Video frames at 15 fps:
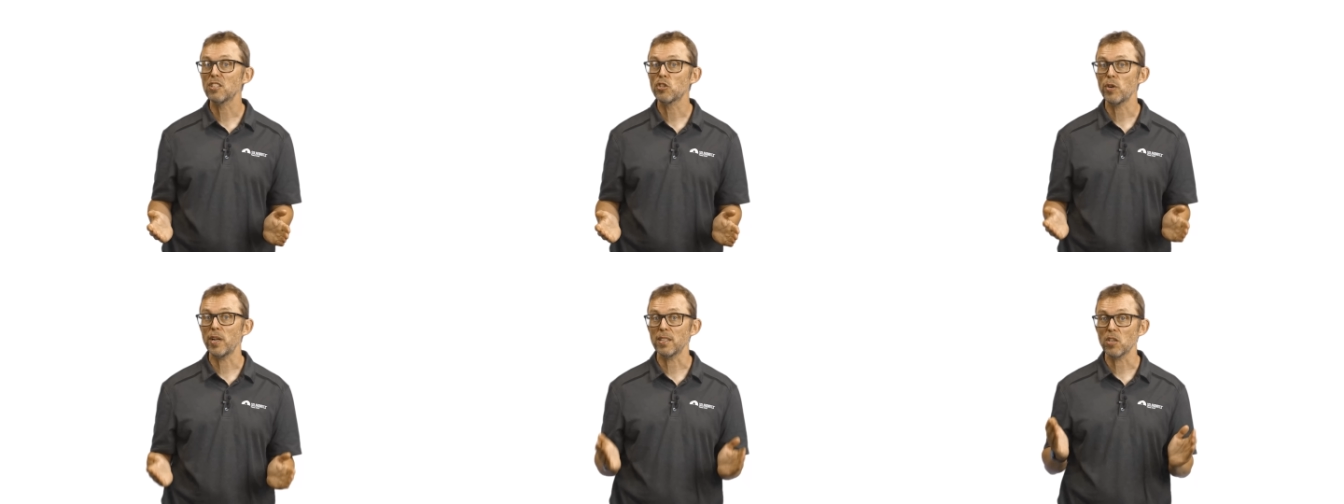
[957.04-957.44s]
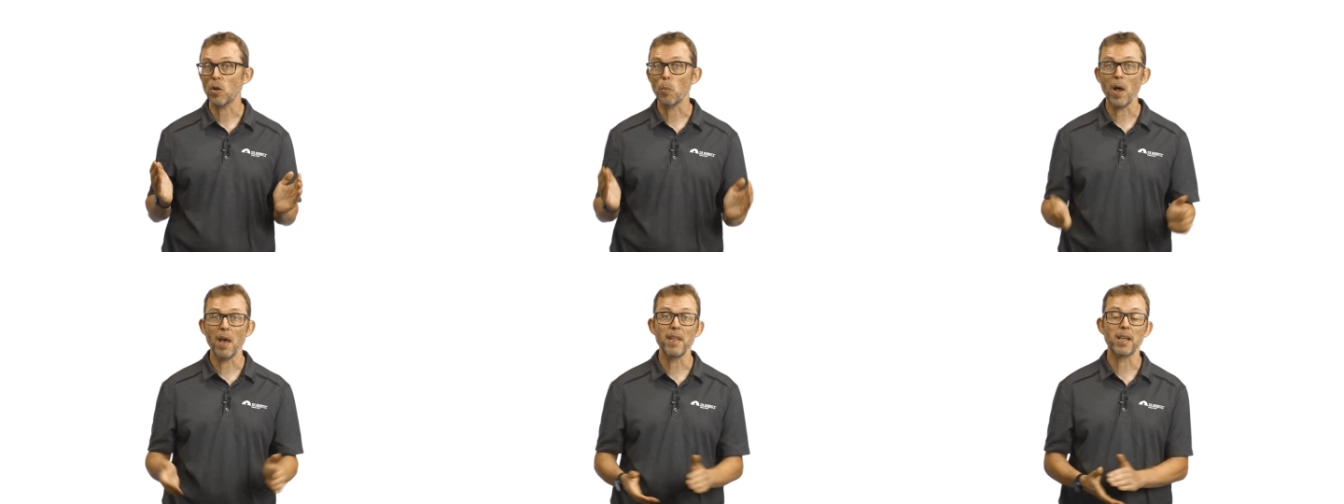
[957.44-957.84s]
strict
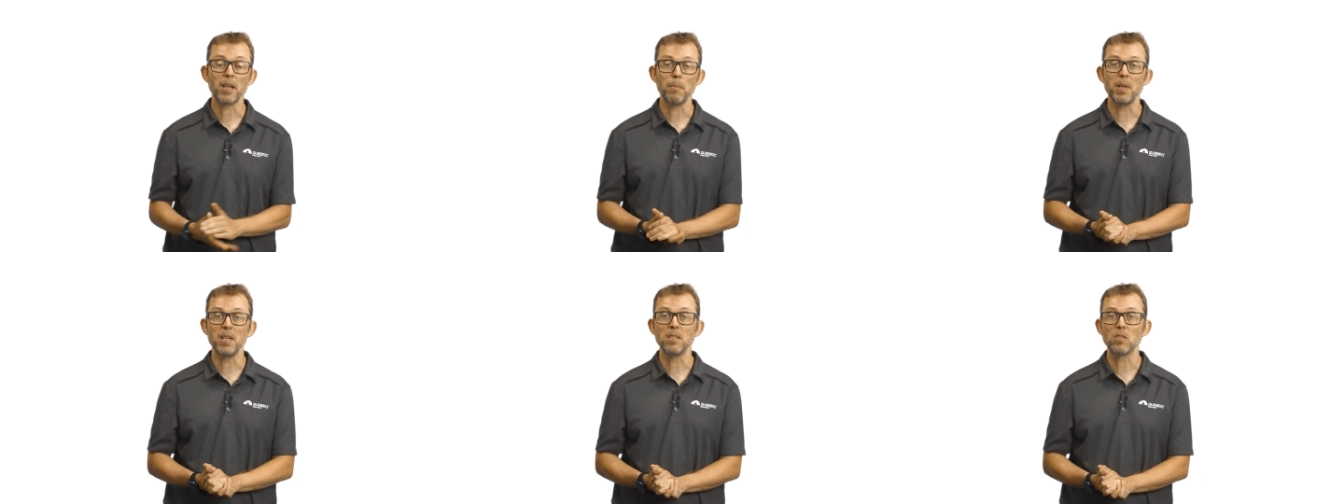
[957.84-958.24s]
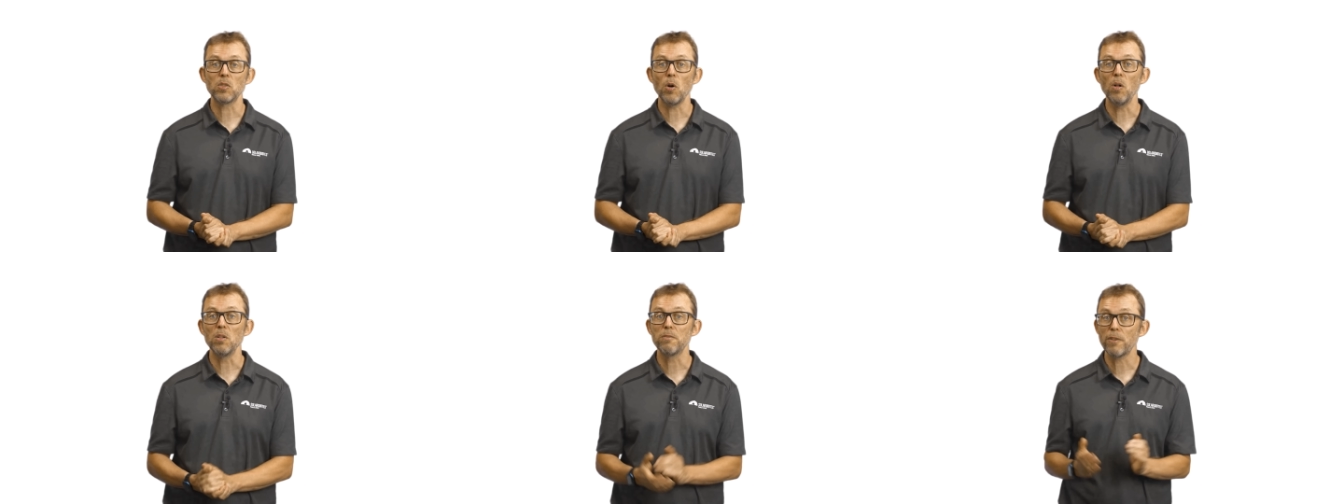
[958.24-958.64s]
on where they can be
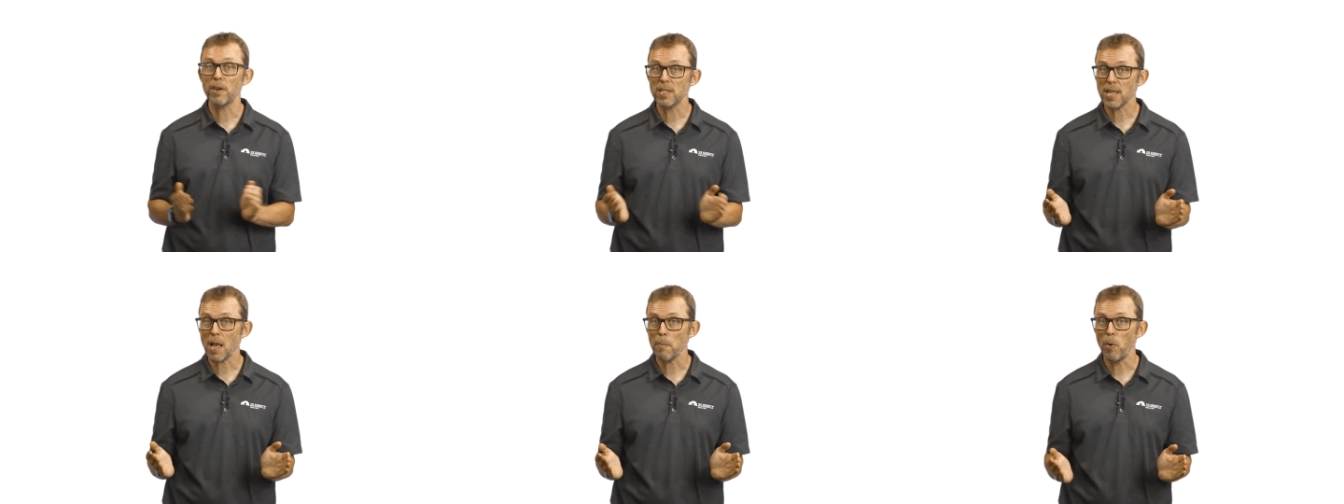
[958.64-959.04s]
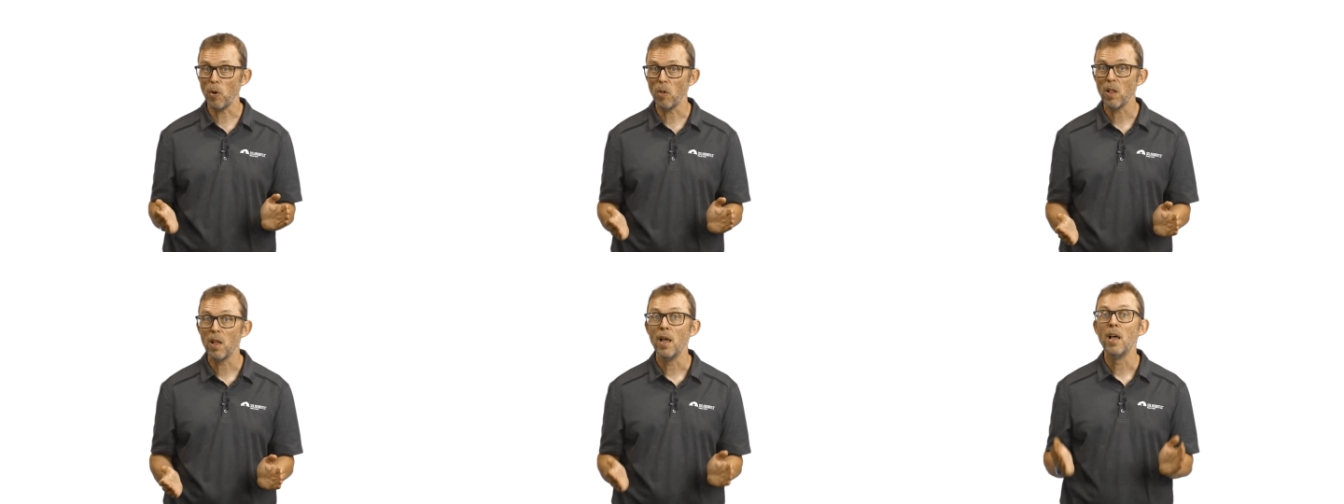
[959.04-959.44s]
installed. For
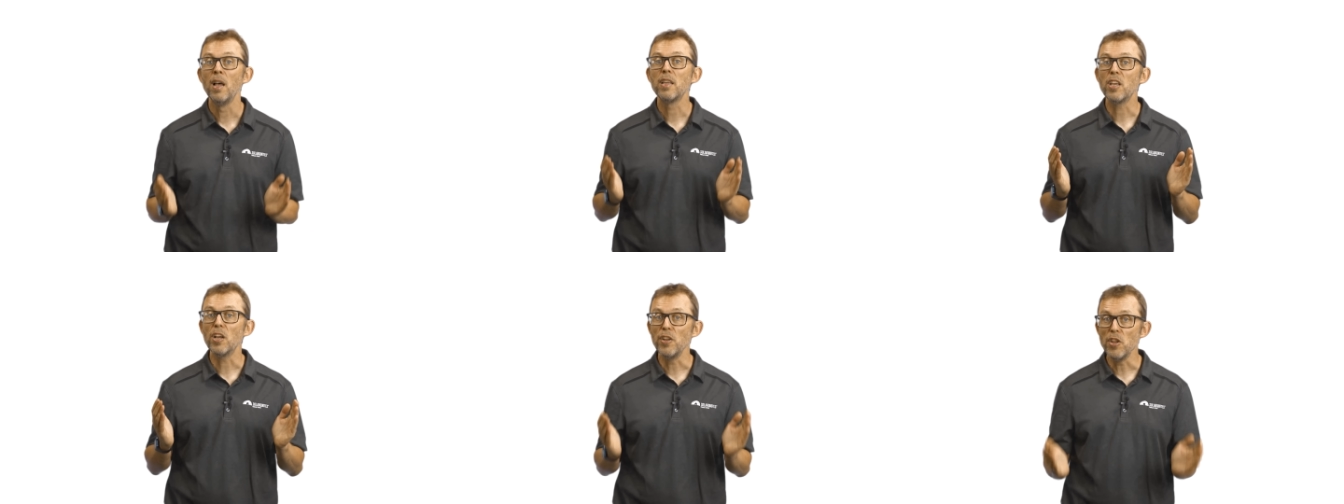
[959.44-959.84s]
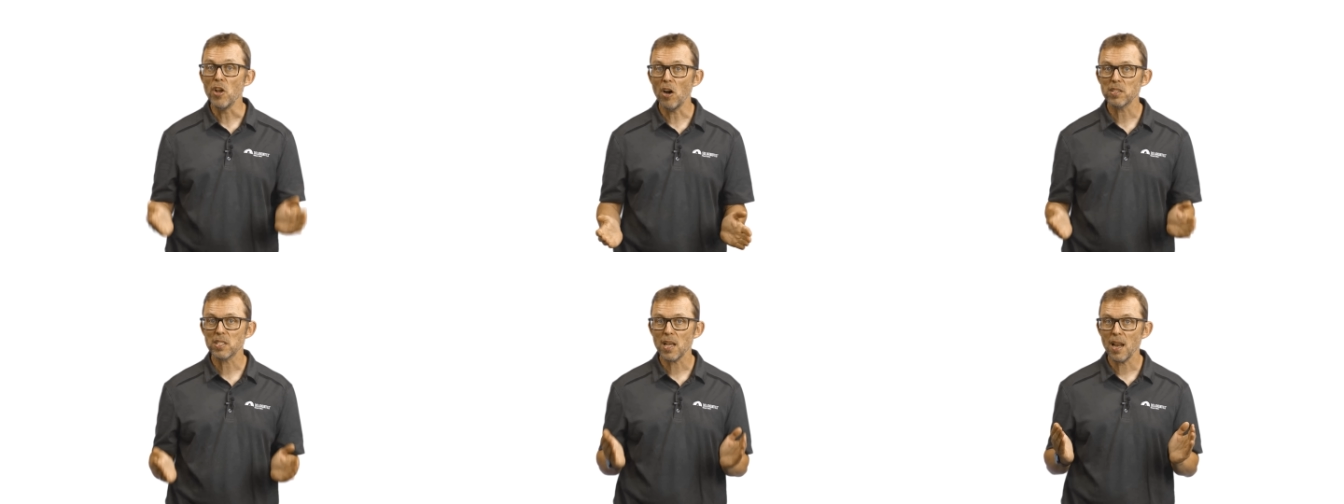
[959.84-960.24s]
example, you're
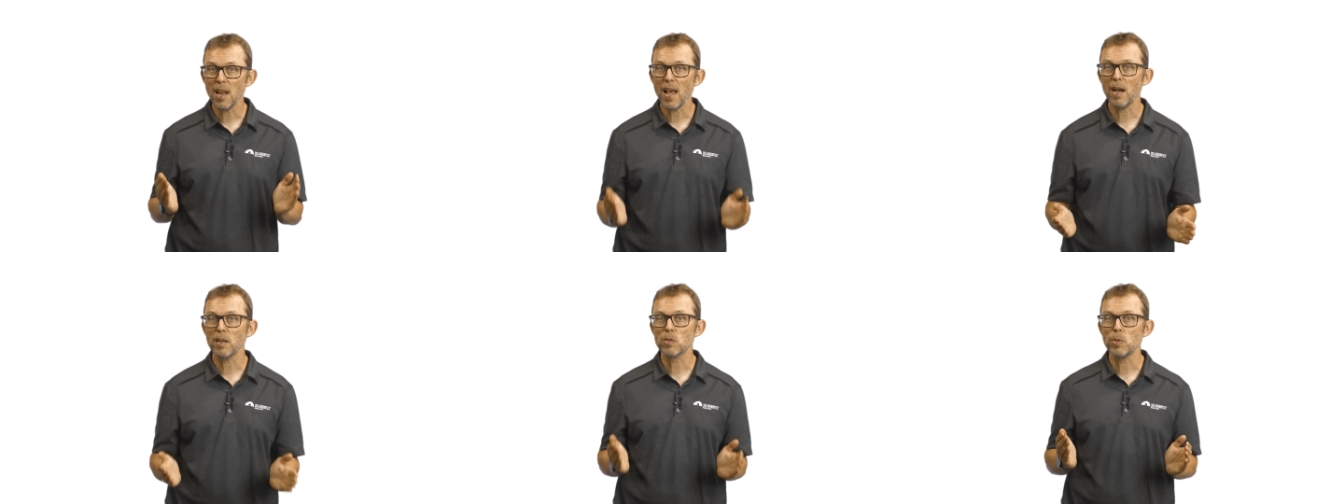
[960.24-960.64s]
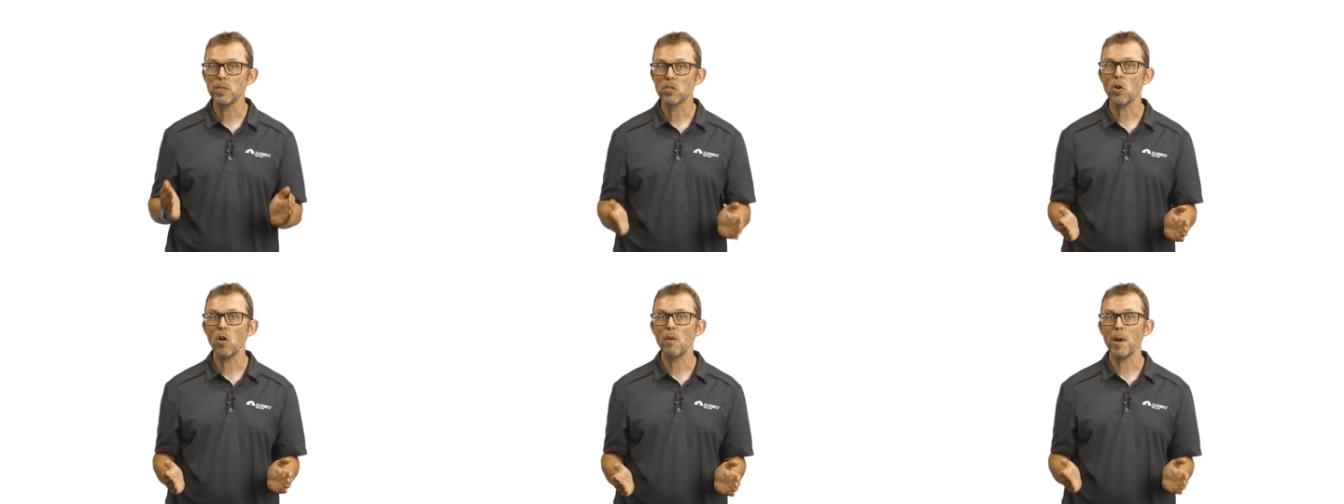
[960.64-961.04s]
not allowed to
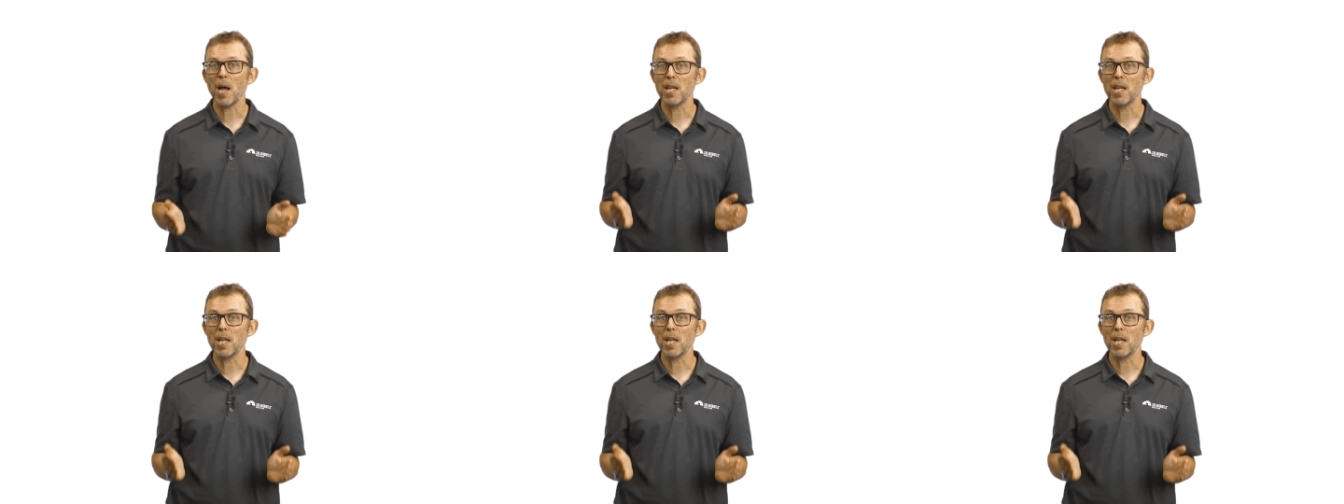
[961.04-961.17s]
install a